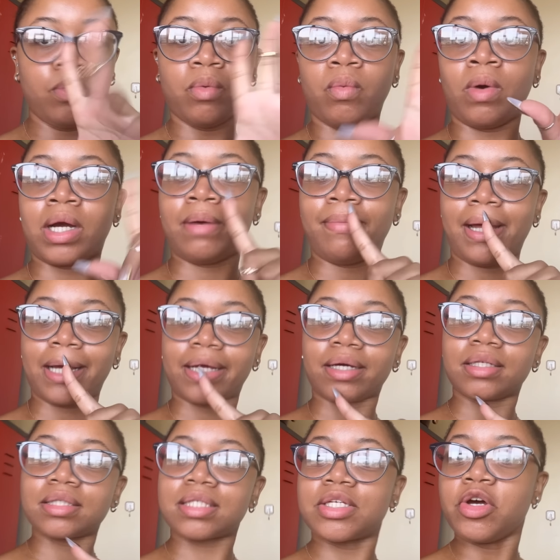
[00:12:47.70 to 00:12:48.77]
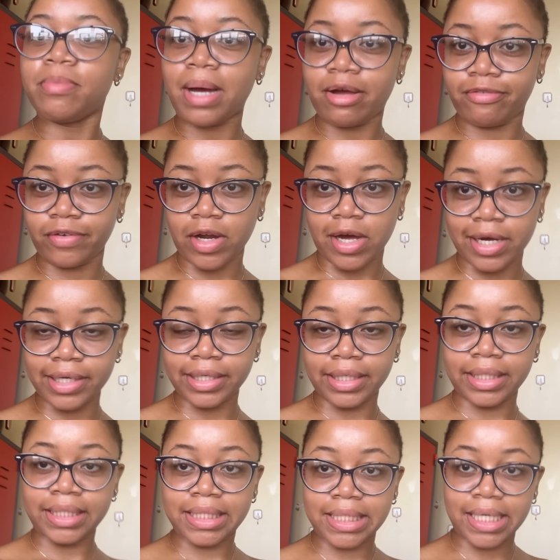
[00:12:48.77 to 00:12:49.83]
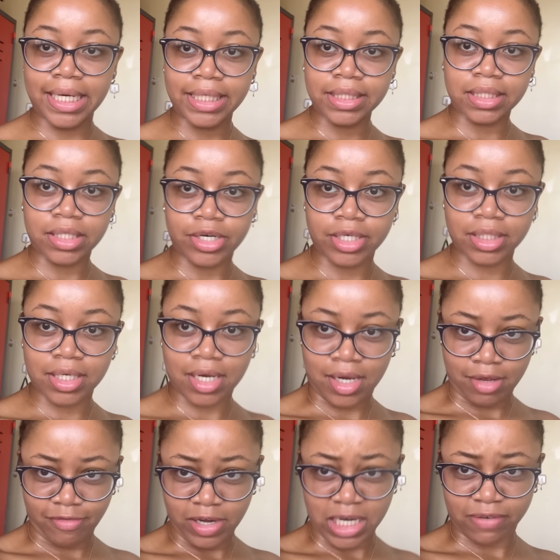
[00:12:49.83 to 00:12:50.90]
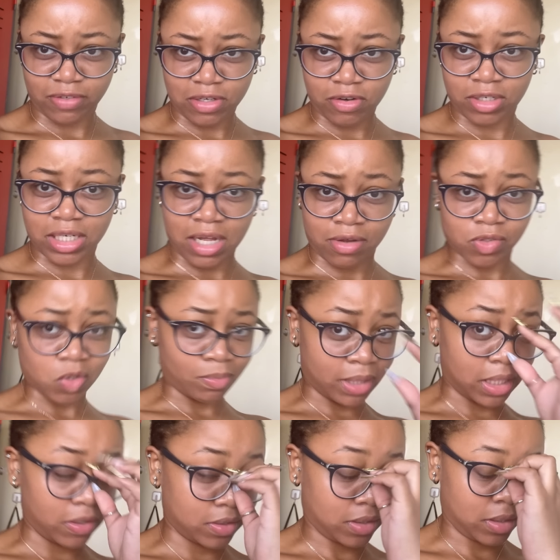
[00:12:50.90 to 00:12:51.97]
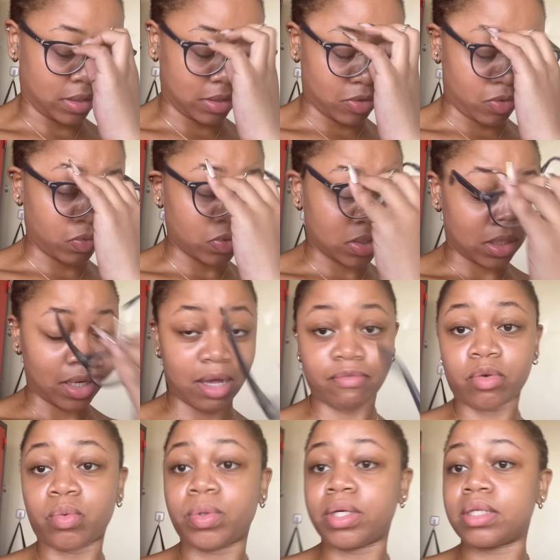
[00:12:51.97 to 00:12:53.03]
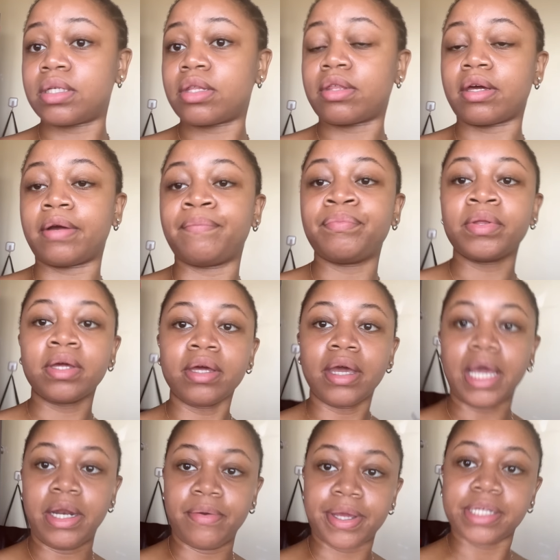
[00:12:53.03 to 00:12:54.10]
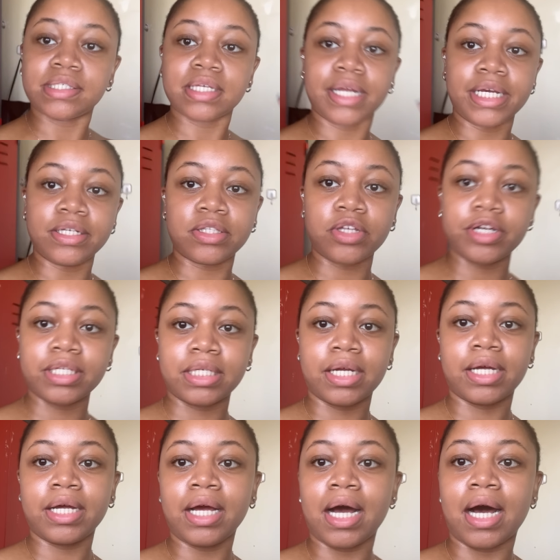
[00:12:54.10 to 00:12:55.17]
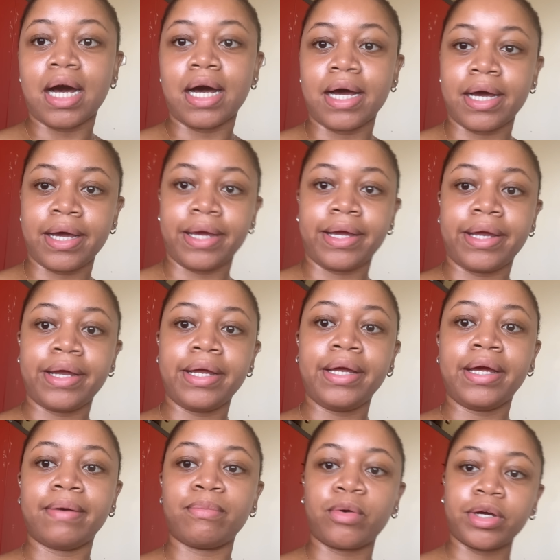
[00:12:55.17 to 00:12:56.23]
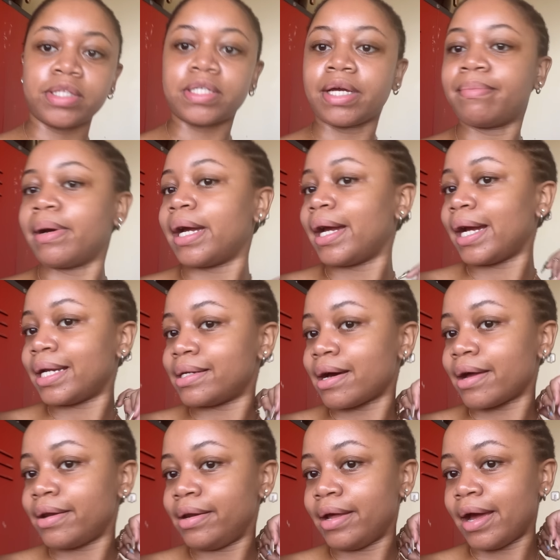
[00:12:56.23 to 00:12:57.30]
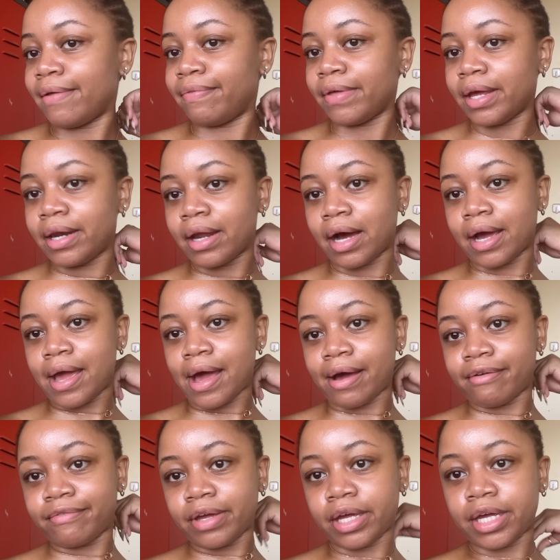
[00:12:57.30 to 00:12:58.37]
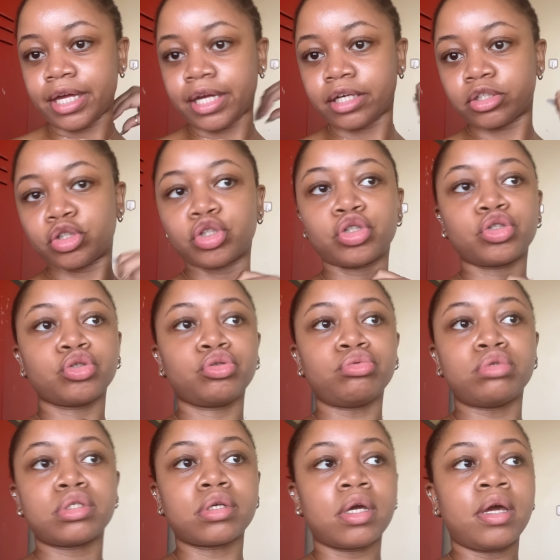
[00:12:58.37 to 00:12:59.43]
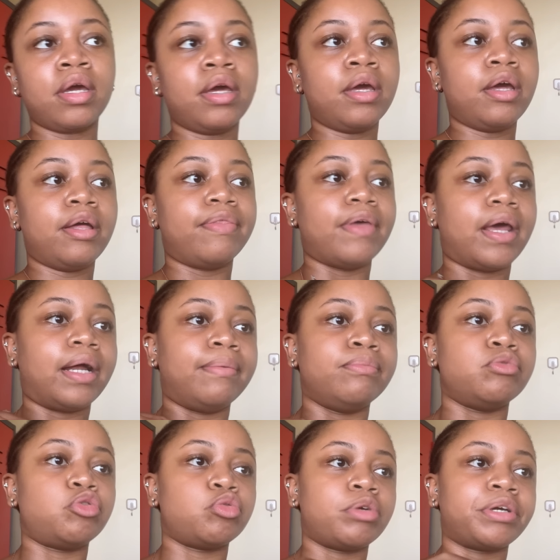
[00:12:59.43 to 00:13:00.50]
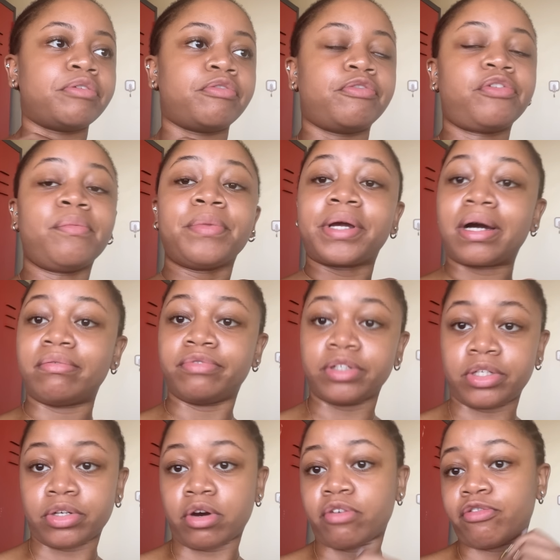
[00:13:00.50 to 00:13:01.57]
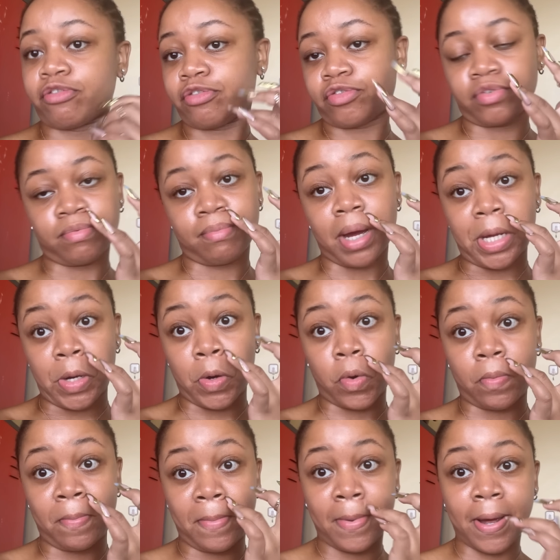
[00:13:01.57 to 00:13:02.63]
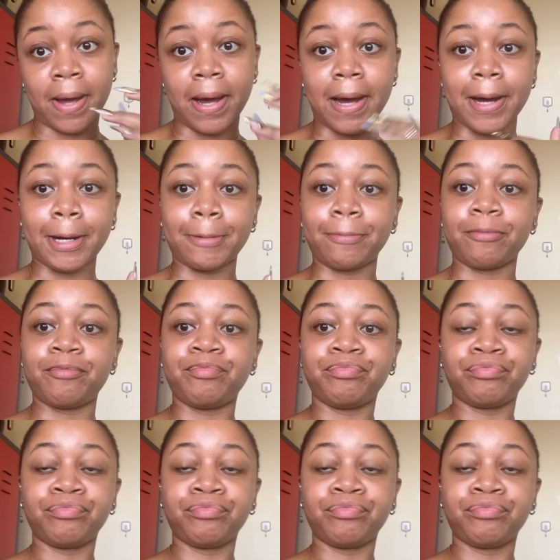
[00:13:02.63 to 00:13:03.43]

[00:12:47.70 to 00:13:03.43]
Welcome back to my vlog. Today is Thursday. I feel like I have to look down so my glasses don't have a weird thing. Anyway, today is Thursday. I am going to get my hair done and then I have a shoot that I'm doing from the comfort of my home. Um,